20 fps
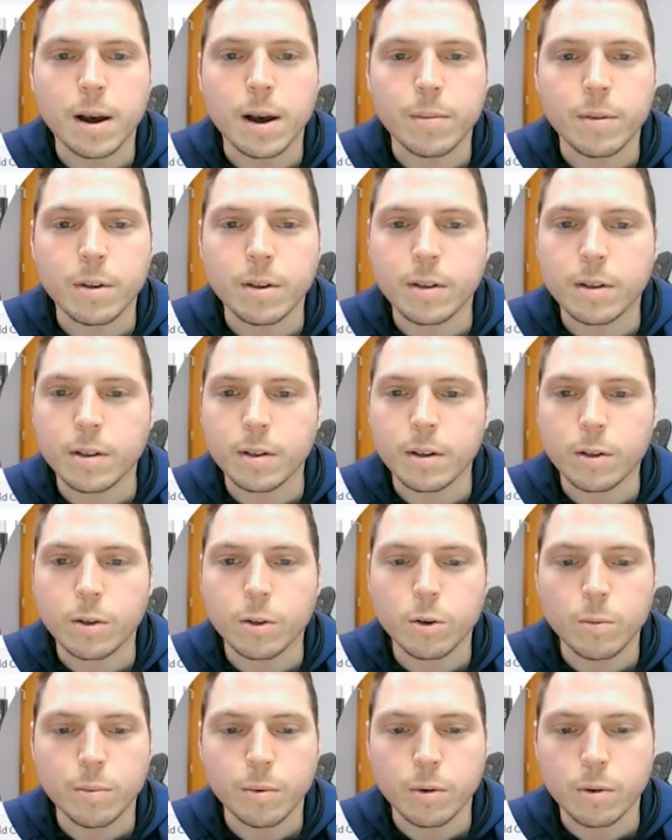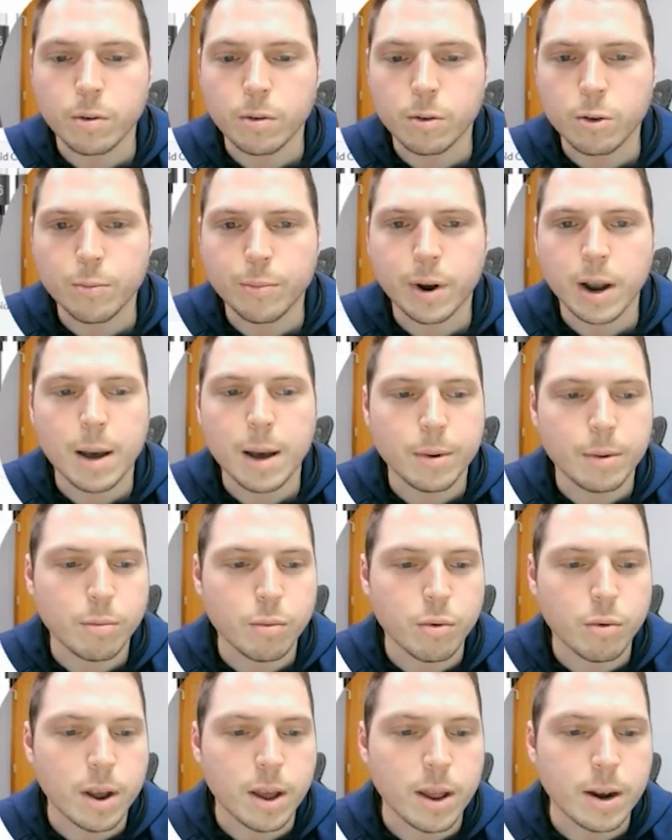This is a super common
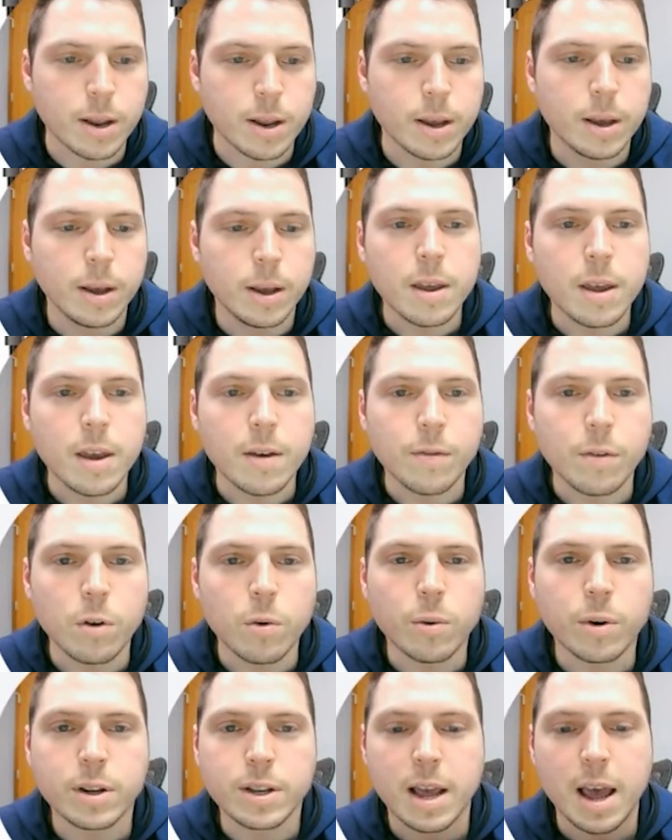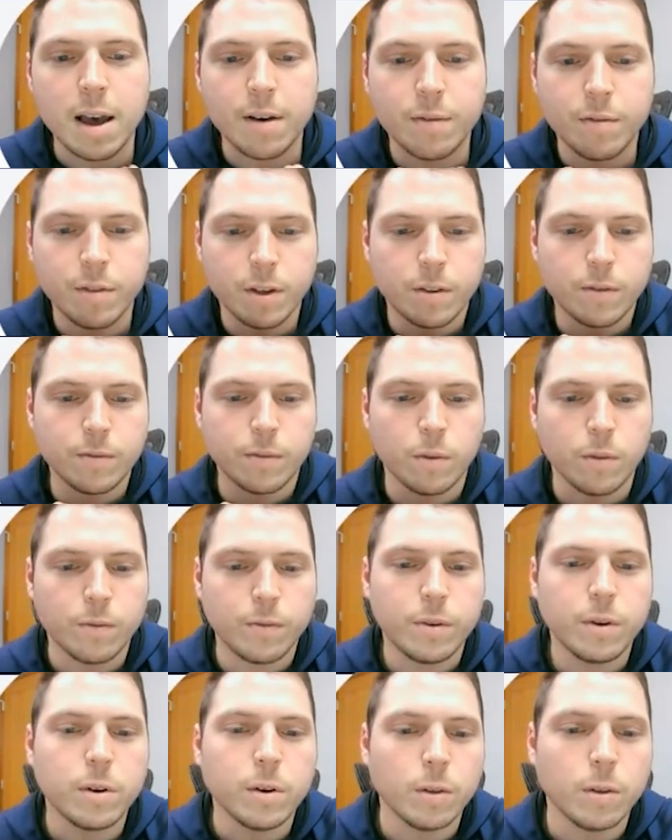brand. If you were to have this
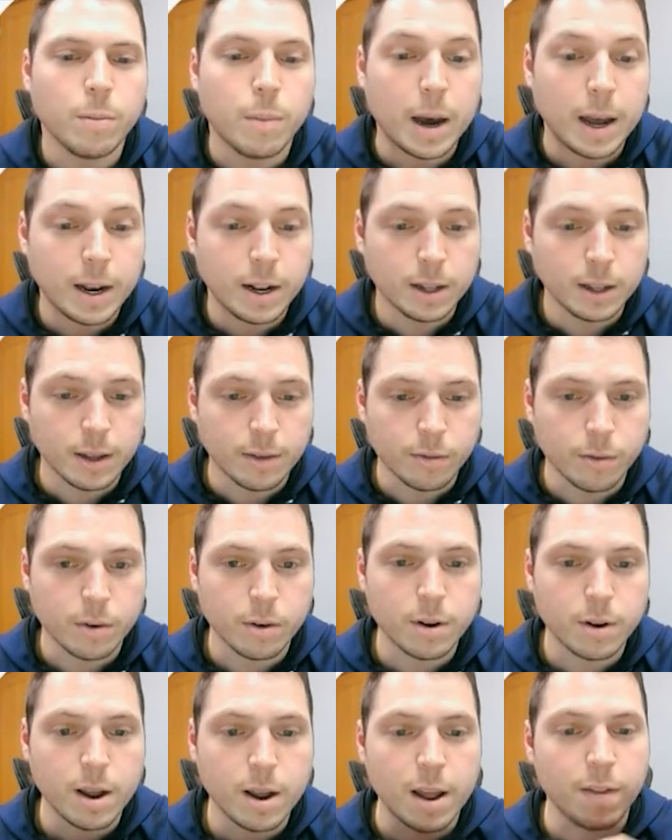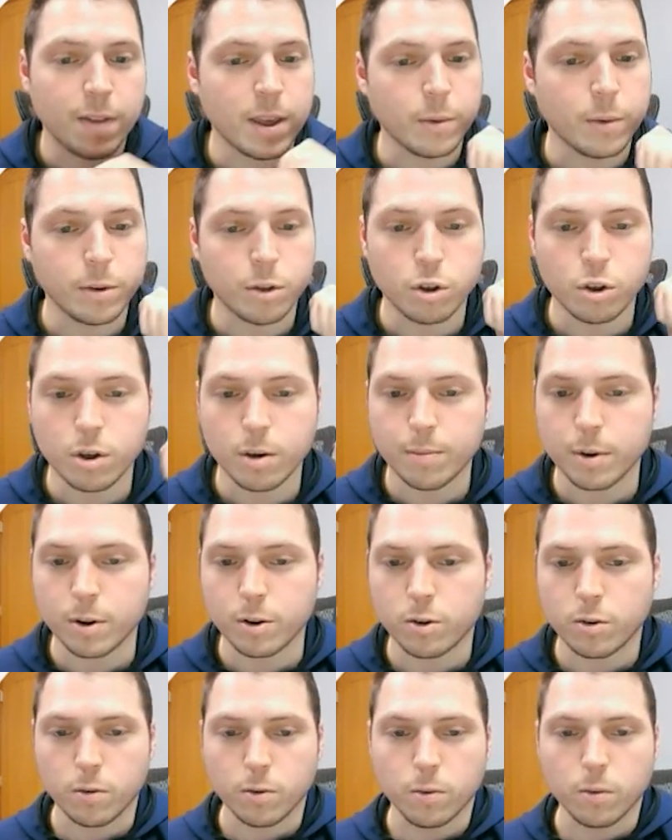fulfilled by Deliverr and they would ship
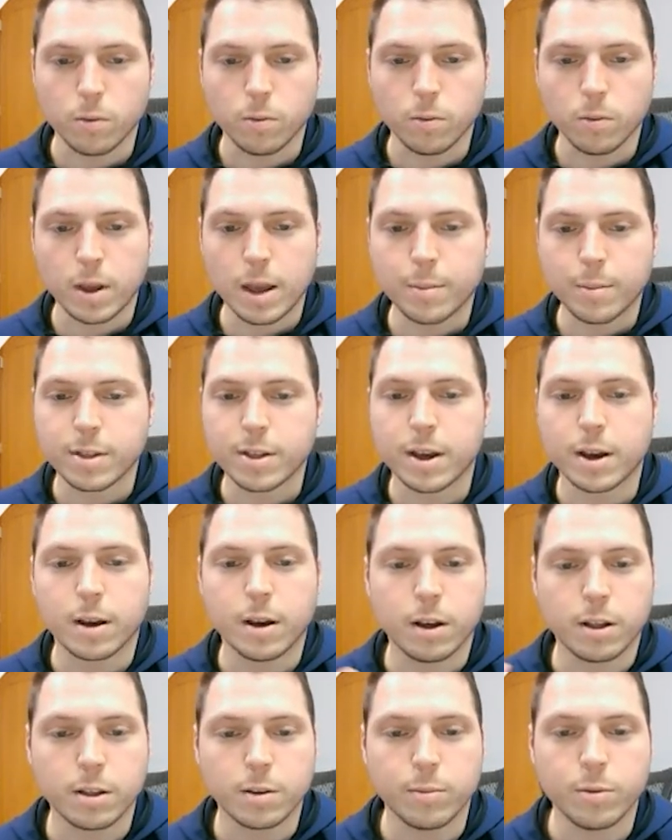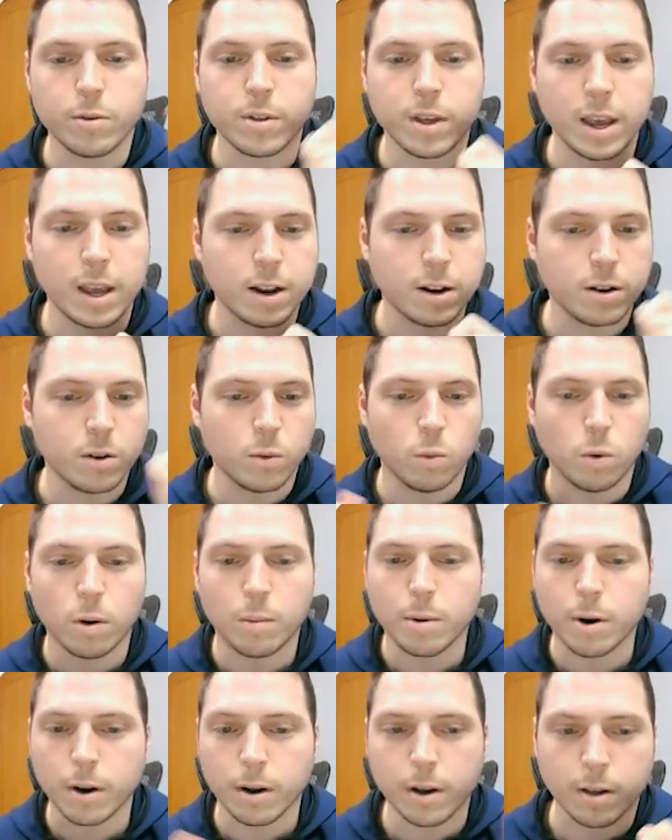it to Amazon customers and to
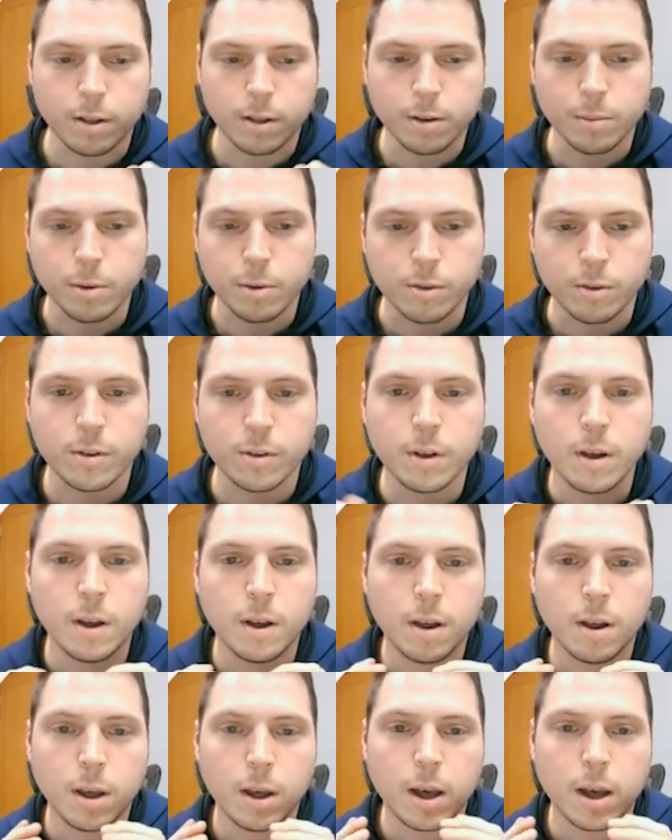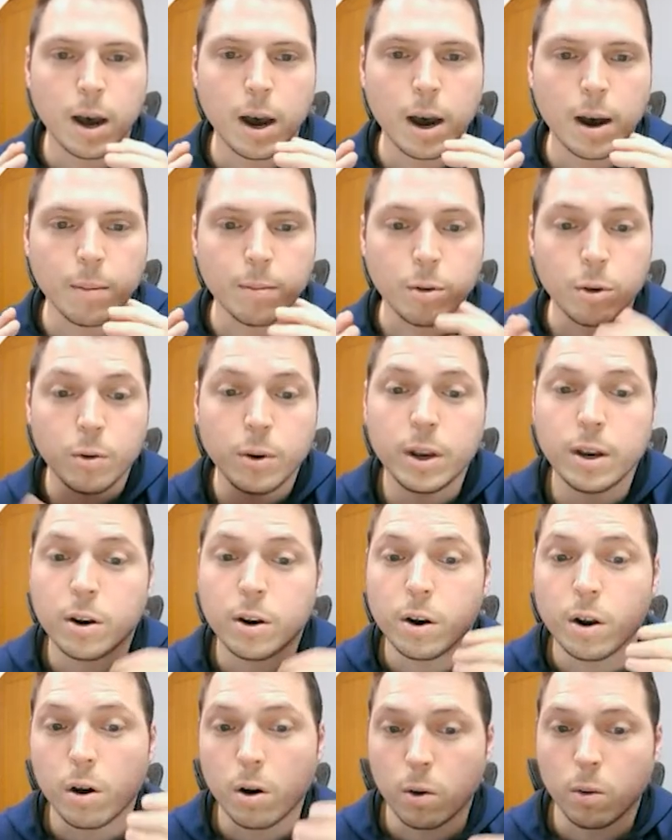Walmart customers, you need to
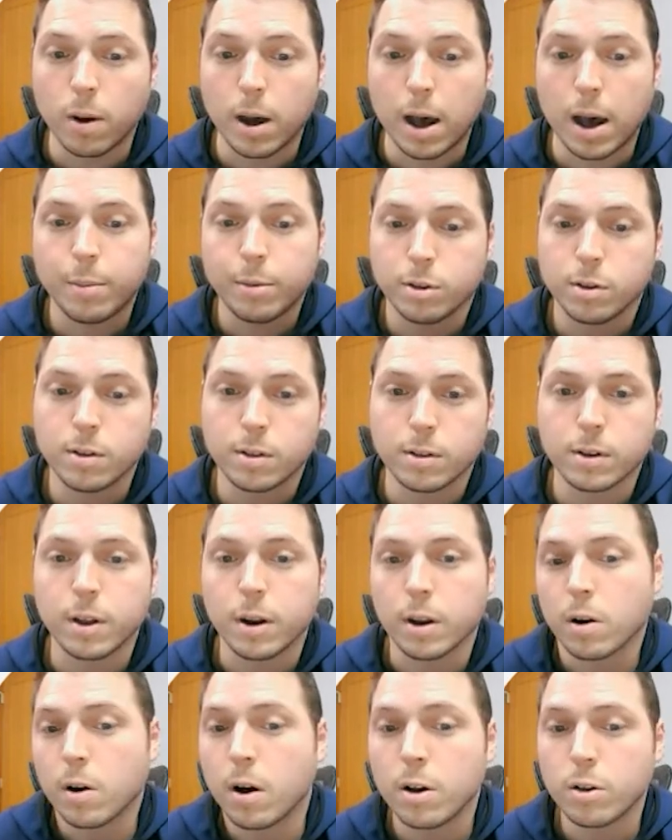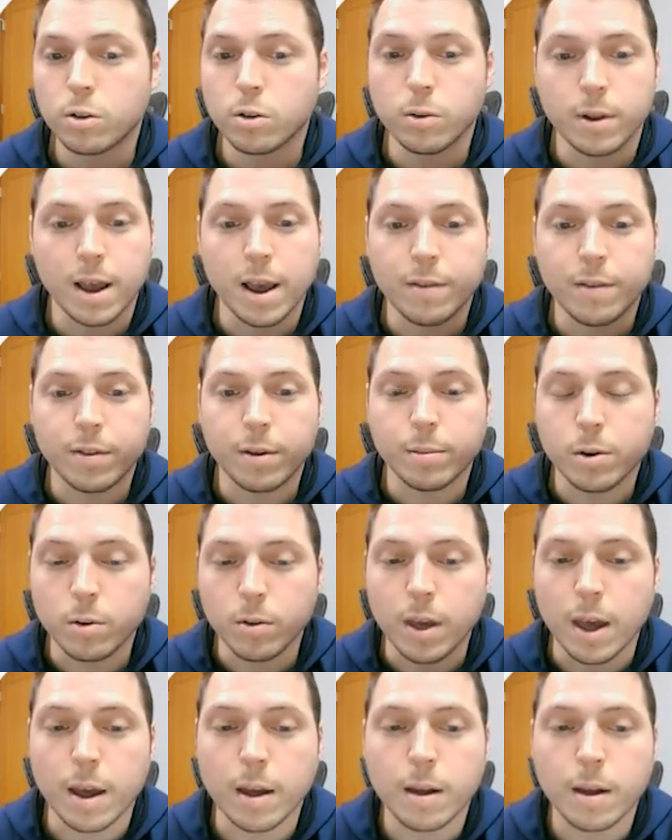know how much it's going to cost you to have them do
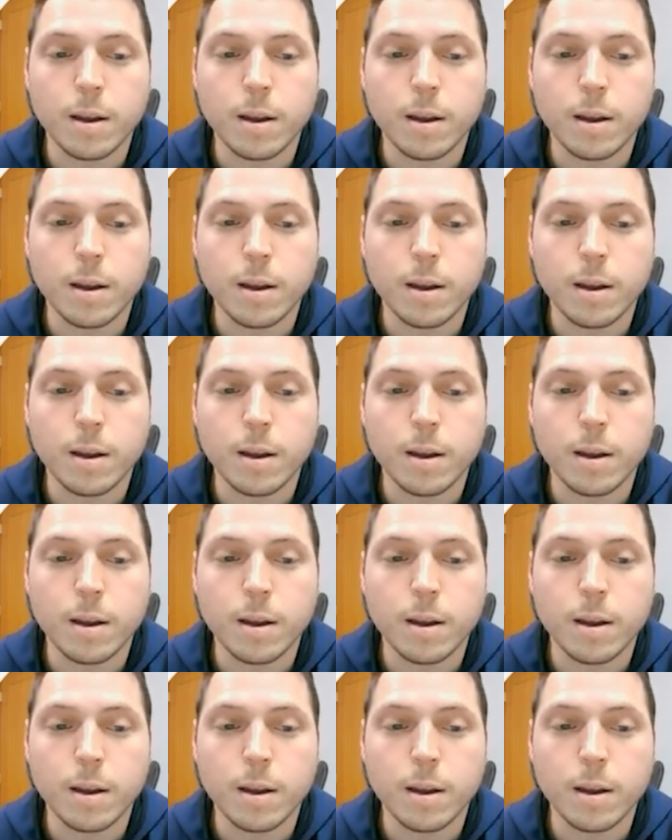that.